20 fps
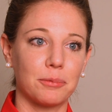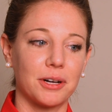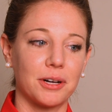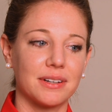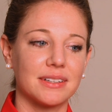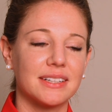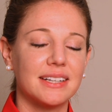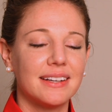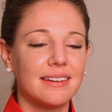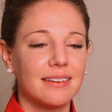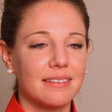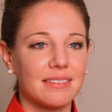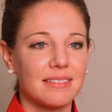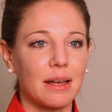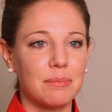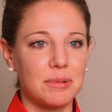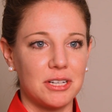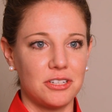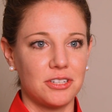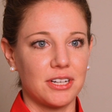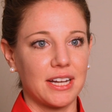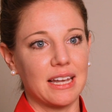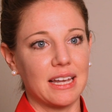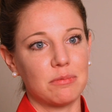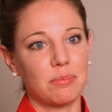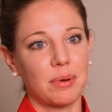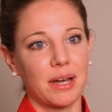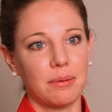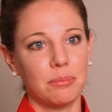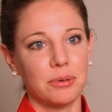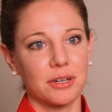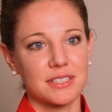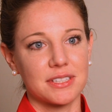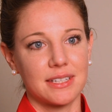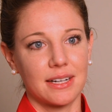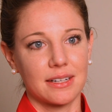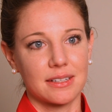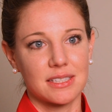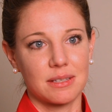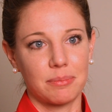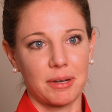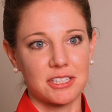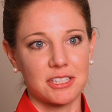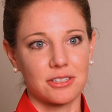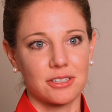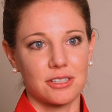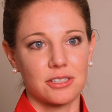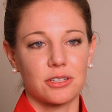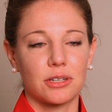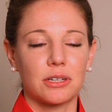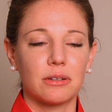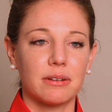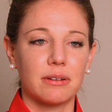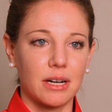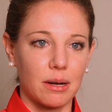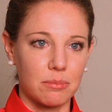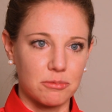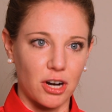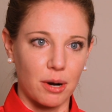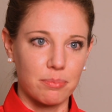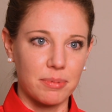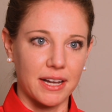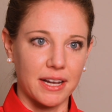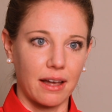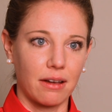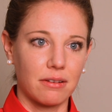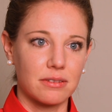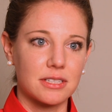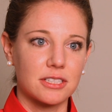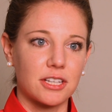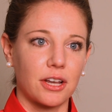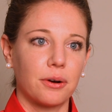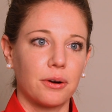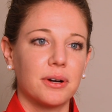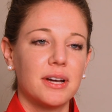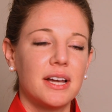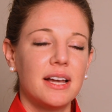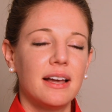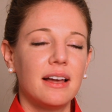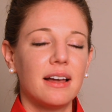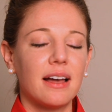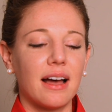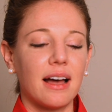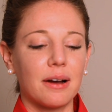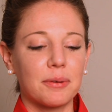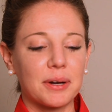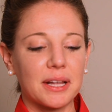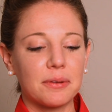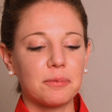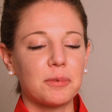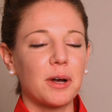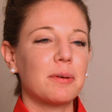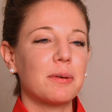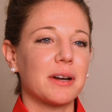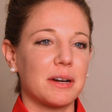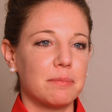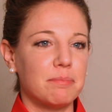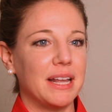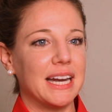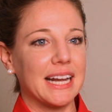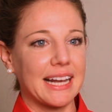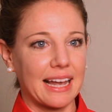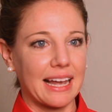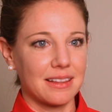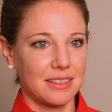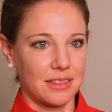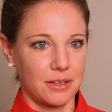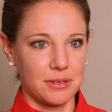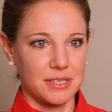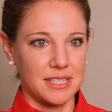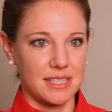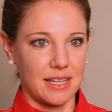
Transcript: Well, that means you can't buy books next semester, so you end up dropping out. So we want to mitigate those